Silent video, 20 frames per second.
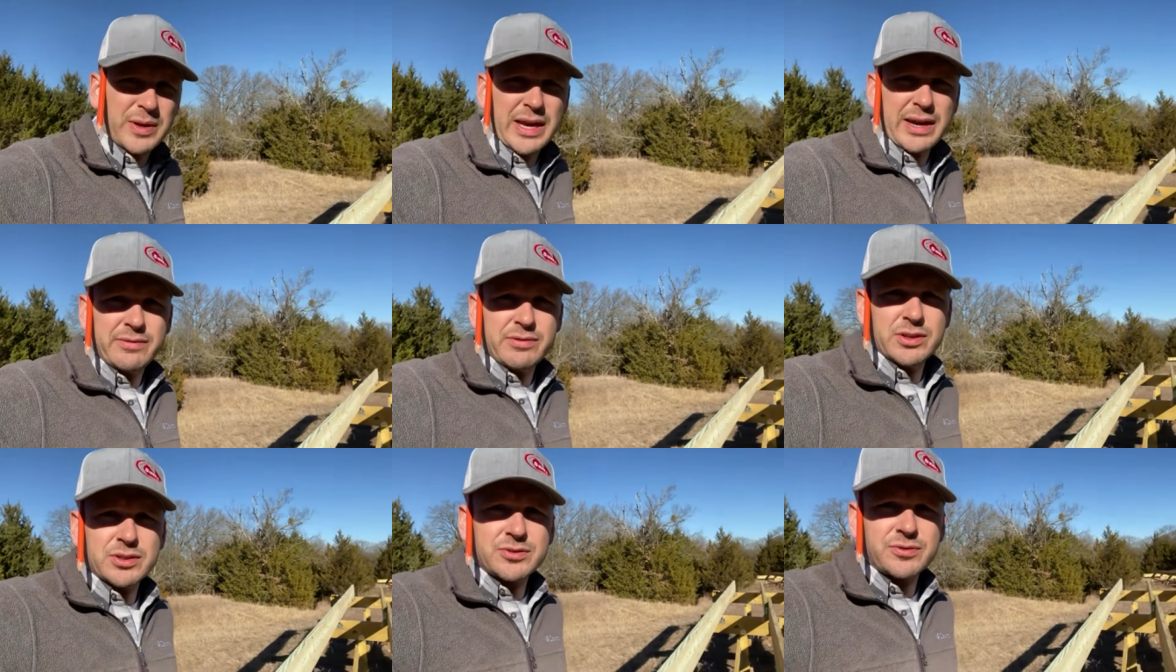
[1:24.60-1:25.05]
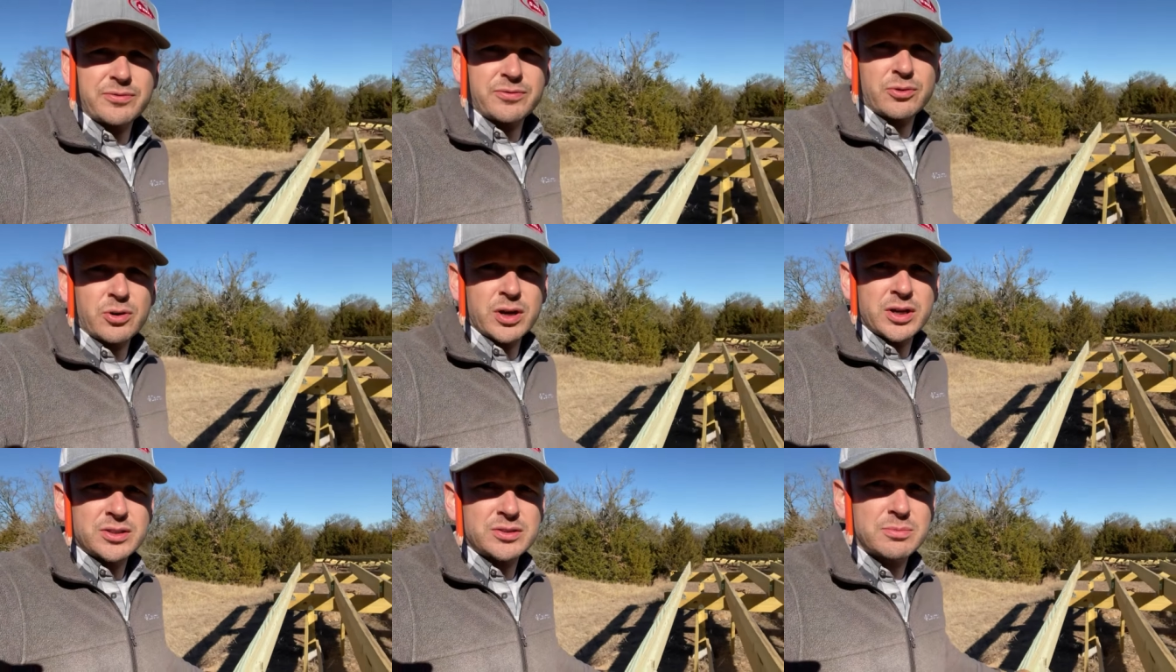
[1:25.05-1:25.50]
we have this
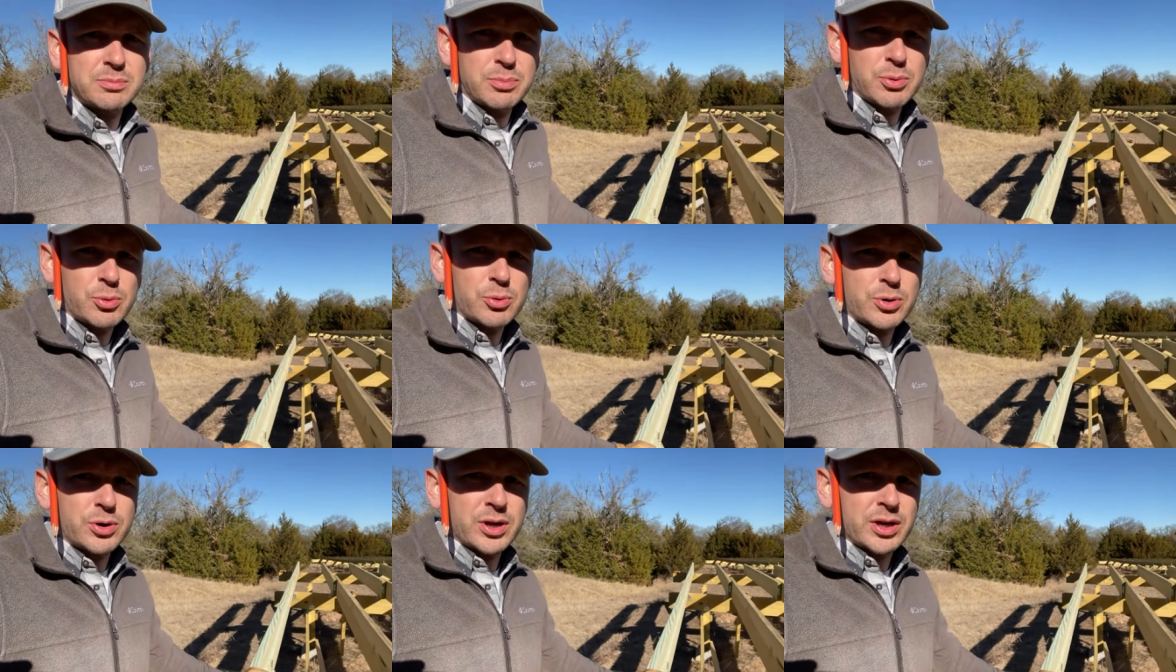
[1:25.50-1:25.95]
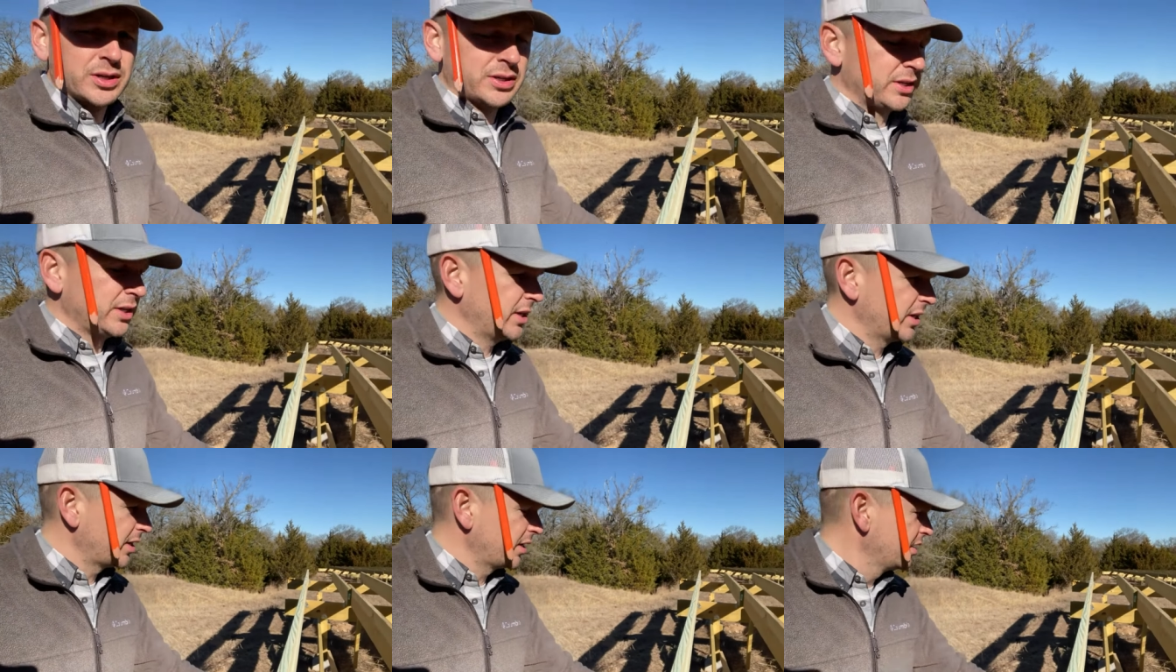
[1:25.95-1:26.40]
front board on
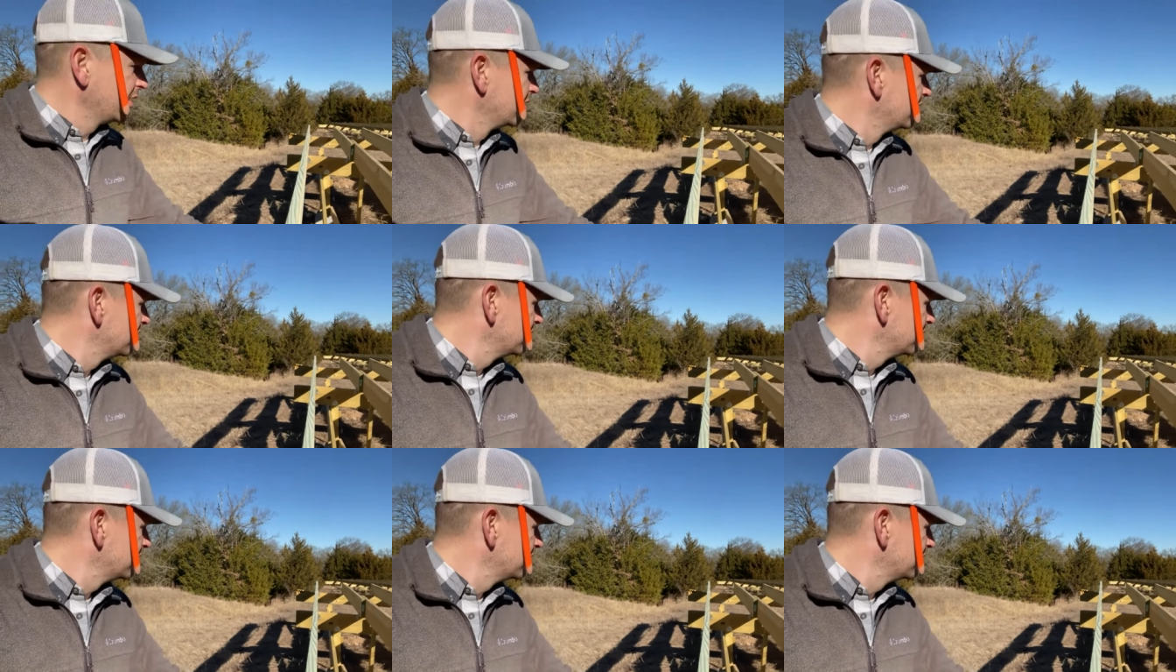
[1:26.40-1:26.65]
here,